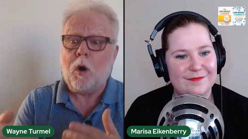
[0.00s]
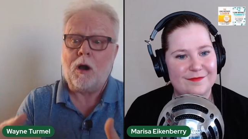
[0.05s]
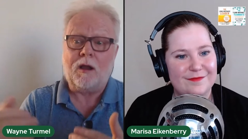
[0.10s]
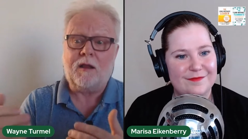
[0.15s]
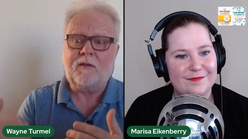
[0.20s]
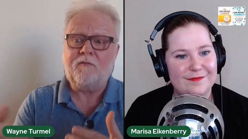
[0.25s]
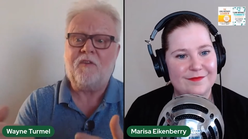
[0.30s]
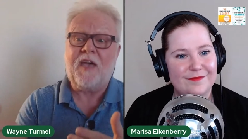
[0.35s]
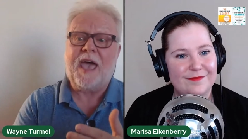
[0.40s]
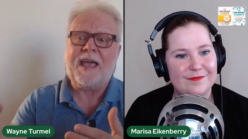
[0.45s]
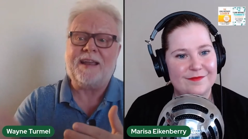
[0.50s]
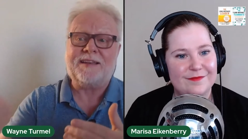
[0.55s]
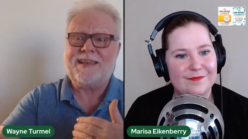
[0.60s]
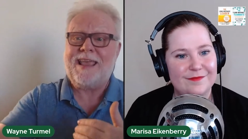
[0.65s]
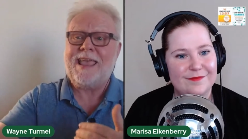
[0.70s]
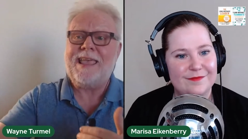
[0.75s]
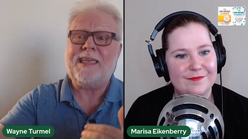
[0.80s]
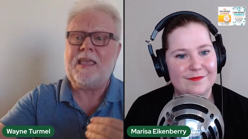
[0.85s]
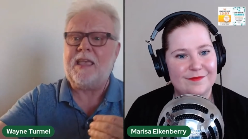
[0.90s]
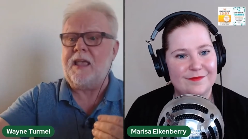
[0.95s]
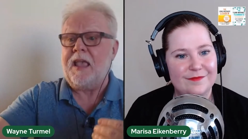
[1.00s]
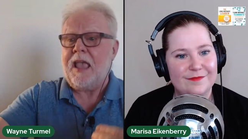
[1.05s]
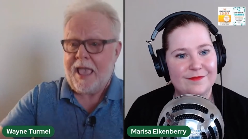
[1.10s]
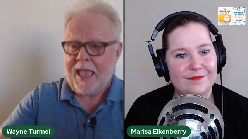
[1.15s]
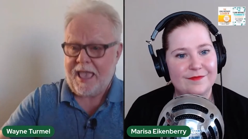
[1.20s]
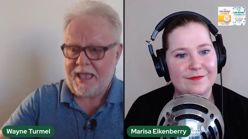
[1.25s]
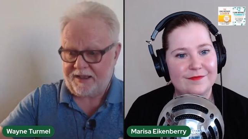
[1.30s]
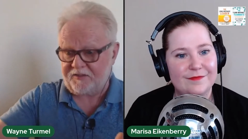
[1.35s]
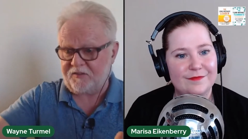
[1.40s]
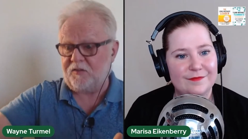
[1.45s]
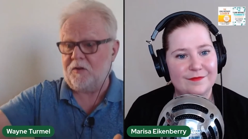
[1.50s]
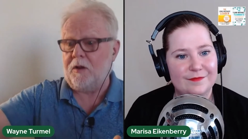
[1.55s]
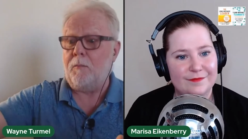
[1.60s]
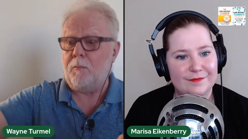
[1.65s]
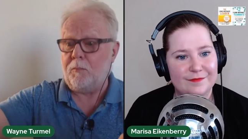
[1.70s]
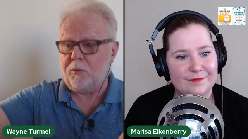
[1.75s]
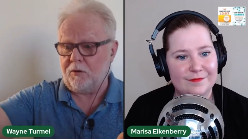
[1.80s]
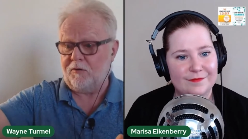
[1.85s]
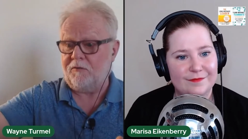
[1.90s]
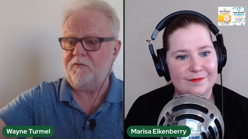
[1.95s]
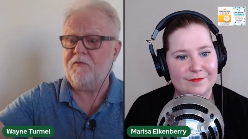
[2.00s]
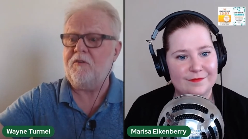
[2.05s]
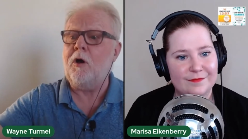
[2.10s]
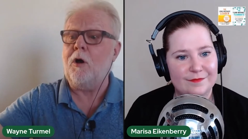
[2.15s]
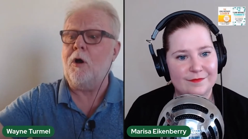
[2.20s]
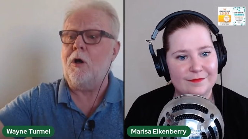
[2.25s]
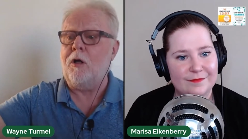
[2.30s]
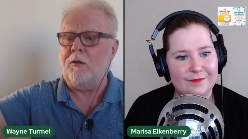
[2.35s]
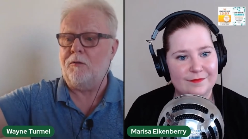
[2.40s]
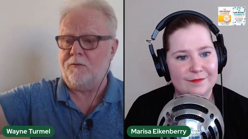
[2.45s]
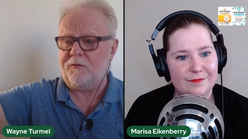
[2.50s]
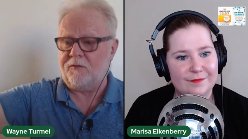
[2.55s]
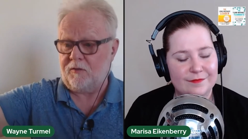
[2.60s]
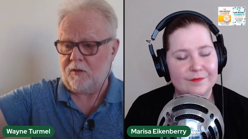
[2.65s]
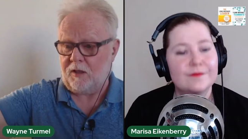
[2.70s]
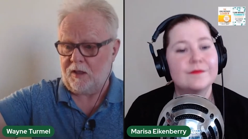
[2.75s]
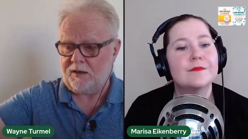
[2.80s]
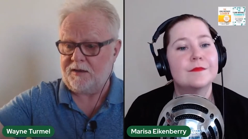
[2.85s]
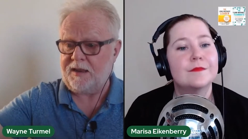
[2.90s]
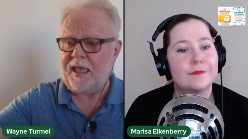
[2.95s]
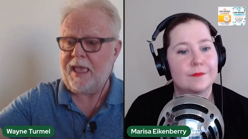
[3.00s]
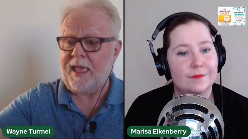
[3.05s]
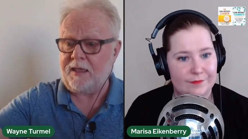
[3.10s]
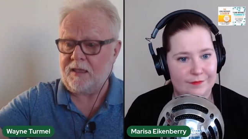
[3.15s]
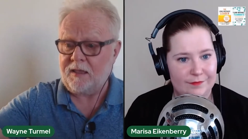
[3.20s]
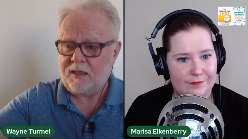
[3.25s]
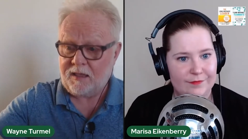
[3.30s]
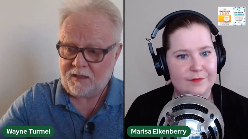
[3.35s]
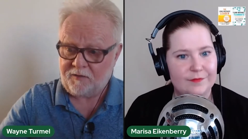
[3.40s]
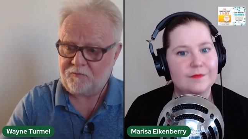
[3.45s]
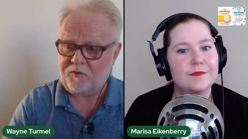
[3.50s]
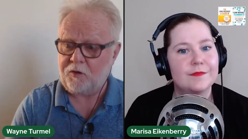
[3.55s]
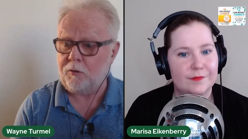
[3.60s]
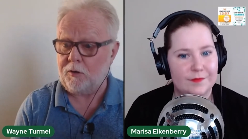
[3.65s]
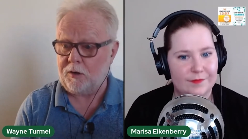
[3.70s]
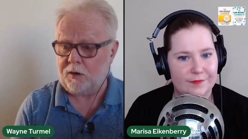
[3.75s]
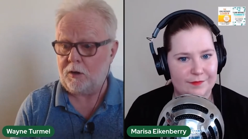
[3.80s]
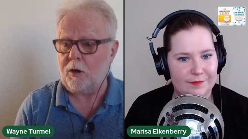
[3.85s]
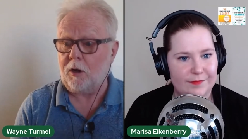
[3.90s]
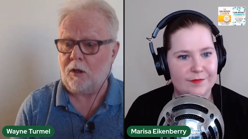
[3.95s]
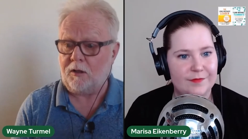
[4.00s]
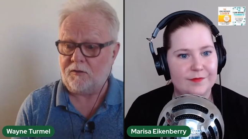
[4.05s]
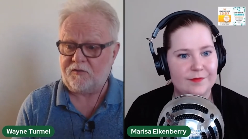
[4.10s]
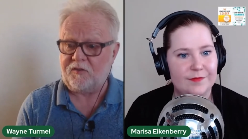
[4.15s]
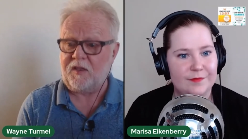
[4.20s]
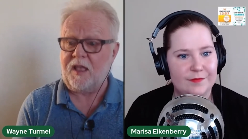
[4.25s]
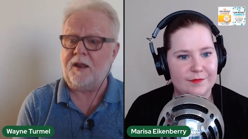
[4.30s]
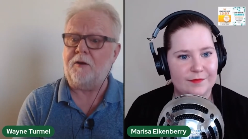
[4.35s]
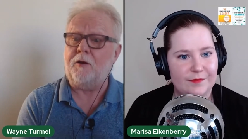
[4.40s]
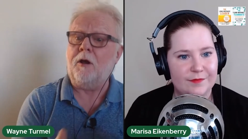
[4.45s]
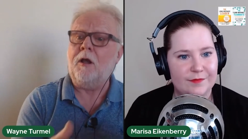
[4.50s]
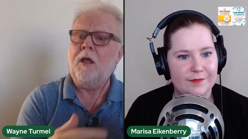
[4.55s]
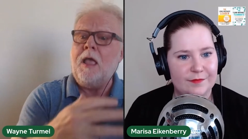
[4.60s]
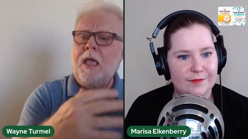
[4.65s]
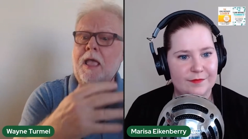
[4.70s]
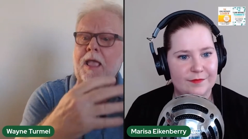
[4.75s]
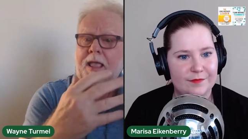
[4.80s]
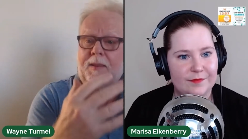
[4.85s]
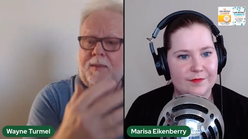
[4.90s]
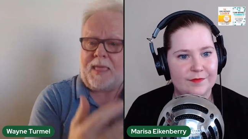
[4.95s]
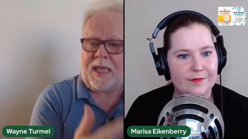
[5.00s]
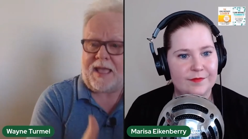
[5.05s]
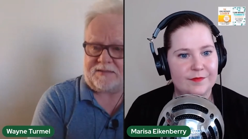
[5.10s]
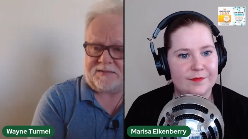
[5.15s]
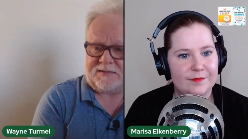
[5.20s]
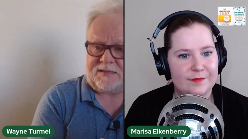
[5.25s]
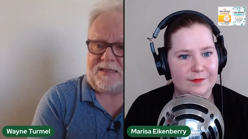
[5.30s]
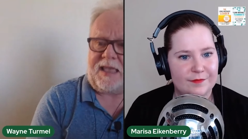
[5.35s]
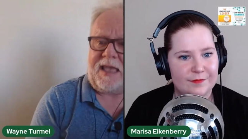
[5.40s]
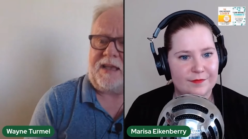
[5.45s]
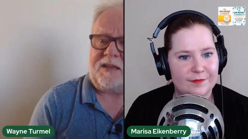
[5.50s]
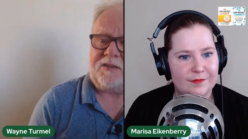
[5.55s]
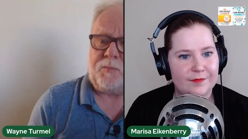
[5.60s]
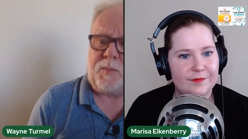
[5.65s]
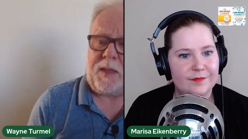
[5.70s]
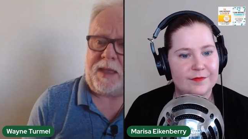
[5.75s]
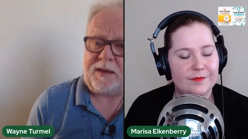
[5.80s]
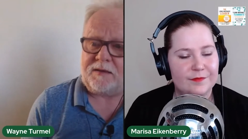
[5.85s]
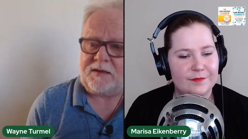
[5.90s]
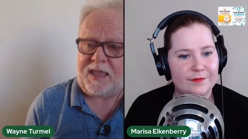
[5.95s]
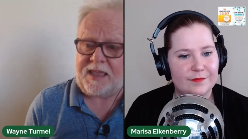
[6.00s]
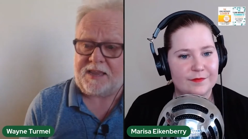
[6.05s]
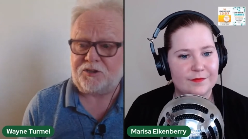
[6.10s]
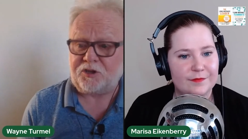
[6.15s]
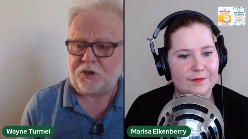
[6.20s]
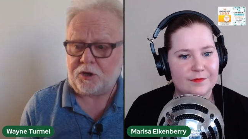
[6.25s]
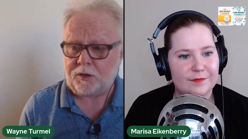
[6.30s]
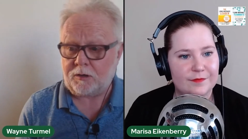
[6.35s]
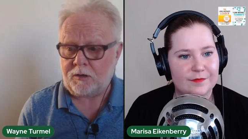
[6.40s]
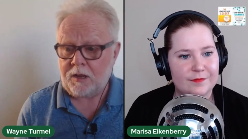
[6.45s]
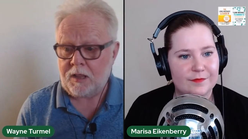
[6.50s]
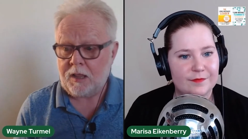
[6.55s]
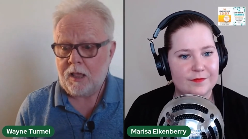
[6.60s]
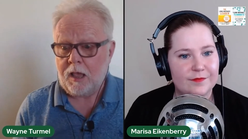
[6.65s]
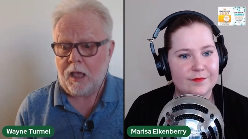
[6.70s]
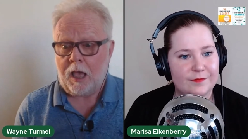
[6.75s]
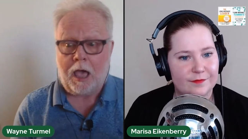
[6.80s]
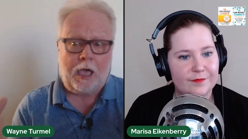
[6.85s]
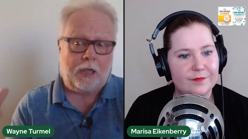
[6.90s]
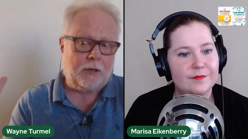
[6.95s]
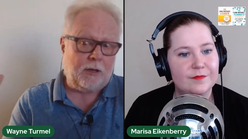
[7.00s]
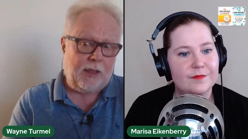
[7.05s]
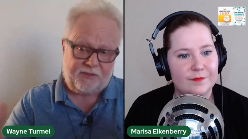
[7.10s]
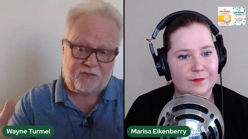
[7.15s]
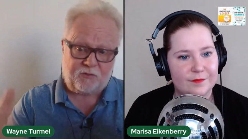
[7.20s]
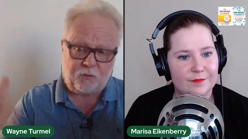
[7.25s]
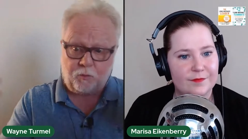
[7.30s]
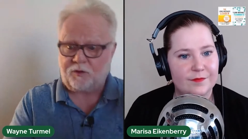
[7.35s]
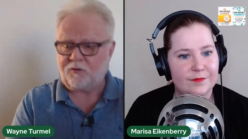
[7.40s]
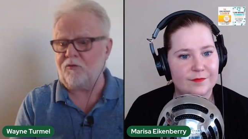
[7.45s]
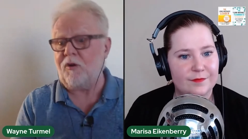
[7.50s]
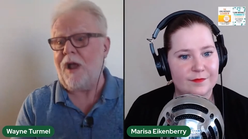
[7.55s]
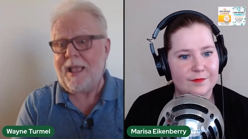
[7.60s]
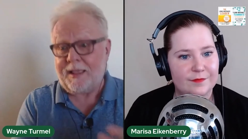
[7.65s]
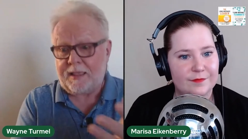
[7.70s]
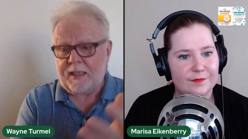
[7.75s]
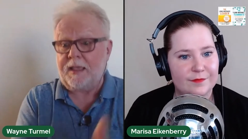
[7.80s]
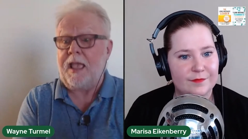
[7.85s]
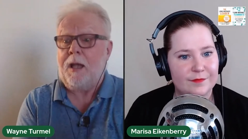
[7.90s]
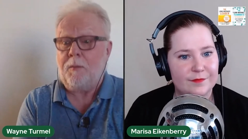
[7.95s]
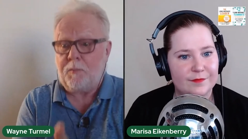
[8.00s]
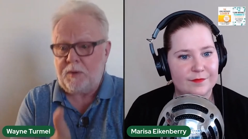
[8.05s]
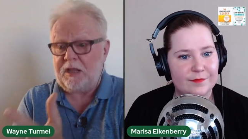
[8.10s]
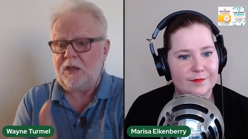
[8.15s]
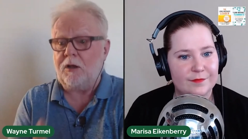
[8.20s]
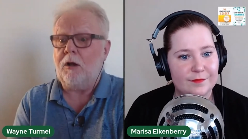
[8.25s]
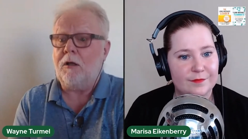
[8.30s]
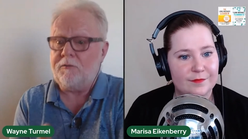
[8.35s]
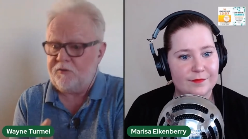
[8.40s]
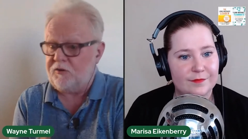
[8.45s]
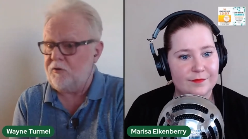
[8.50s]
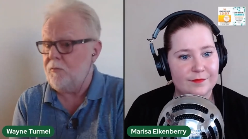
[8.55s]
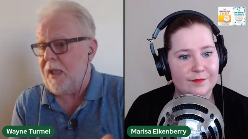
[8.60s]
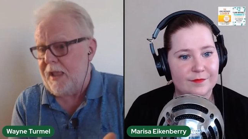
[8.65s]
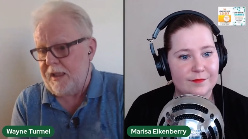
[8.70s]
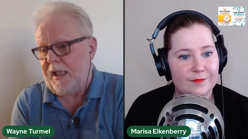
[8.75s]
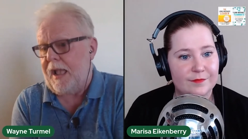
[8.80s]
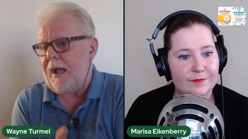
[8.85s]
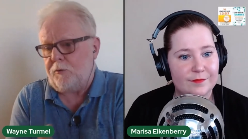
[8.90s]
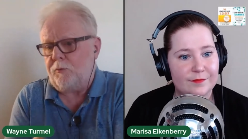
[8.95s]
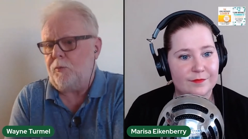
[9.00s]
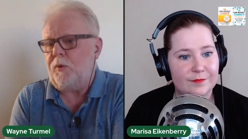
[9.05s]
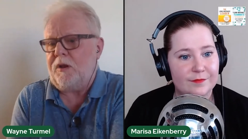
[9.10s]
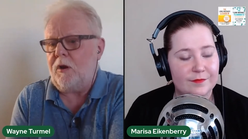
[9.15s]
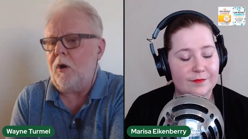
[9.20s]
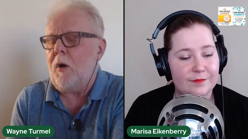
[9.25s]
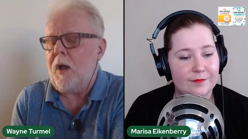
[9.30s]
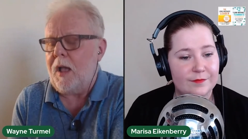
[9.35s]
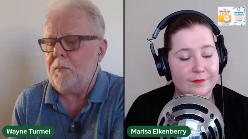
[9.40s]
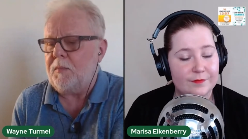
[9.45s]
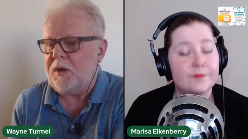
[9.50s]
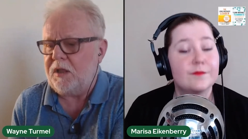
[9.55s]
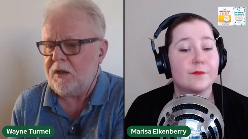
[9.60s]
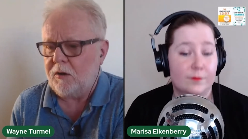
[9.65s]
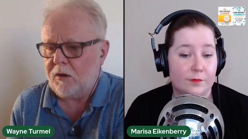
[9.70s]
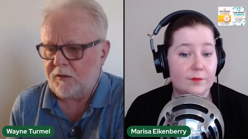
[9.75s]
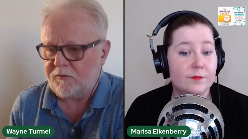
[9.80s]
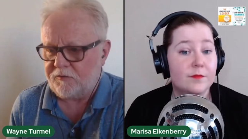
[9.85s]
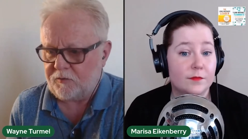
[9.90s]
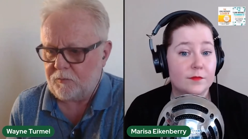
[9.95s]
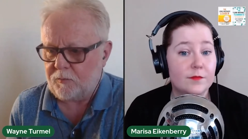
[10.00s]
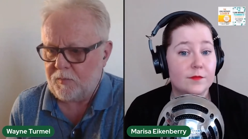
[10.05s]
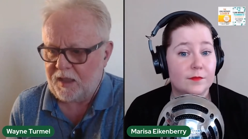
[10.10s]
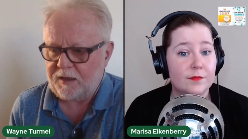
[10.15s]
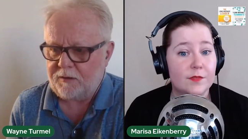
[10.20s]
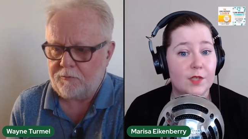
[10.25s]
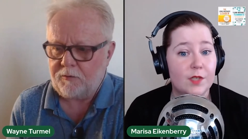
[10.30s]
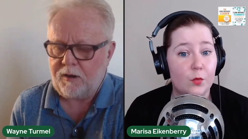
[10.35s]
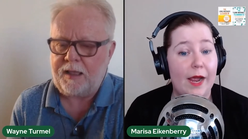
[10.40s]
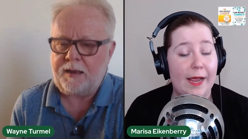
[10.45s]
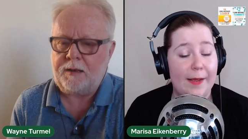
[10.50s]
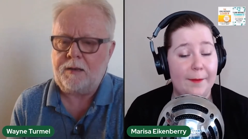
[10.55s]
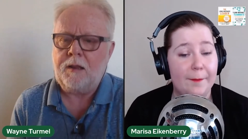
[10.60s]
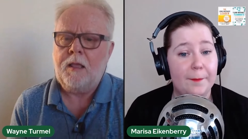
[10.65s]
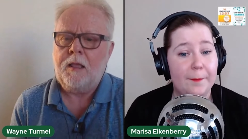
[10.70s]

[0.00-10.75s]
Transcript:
Speaker 1: are in fact taking X number of calls a day, if you're in a call center and that's the expectation. Unless we're tracking how many calls you make, how do we know how many calls you make, right?